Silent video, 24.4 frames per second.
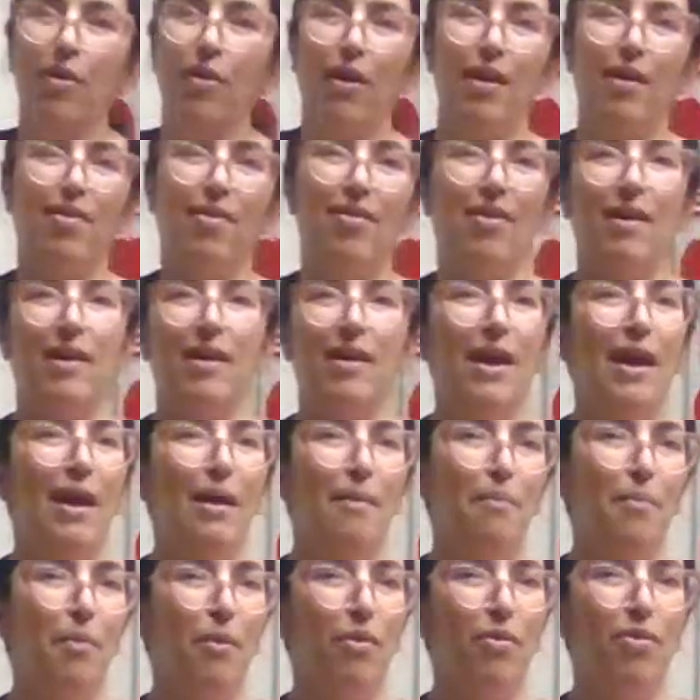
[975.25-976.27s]
like
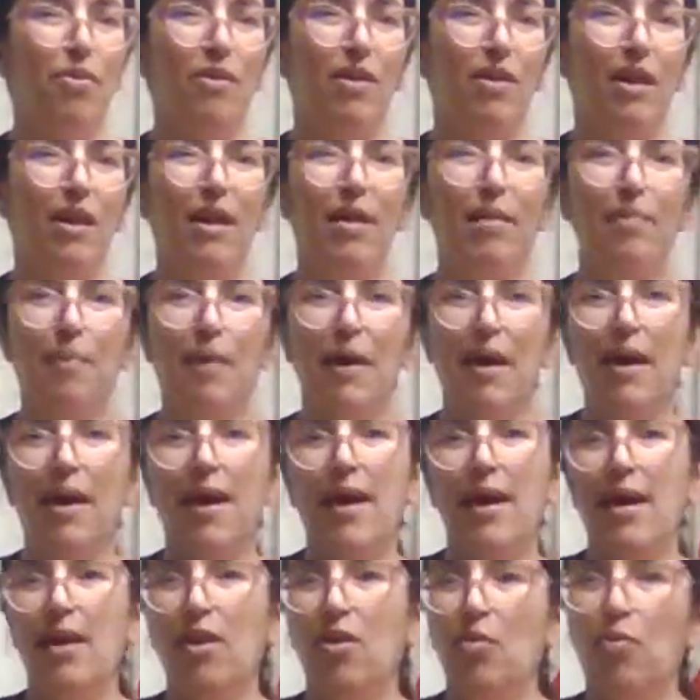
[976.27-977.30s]
secondhand books on
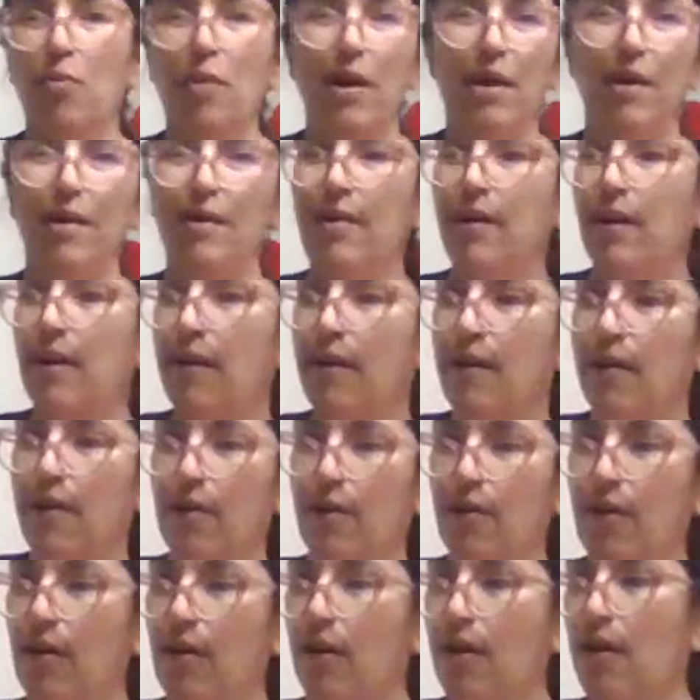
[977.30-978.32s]
eBay. You wait a
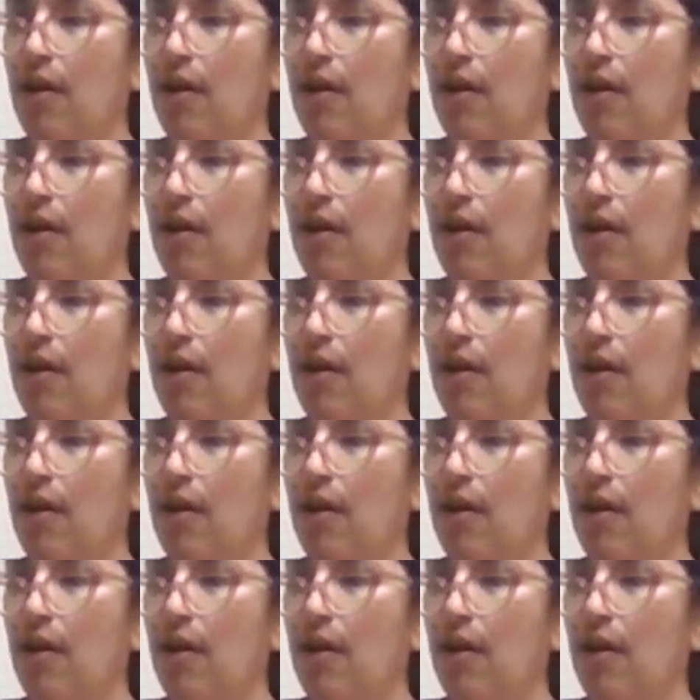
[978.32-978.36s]
year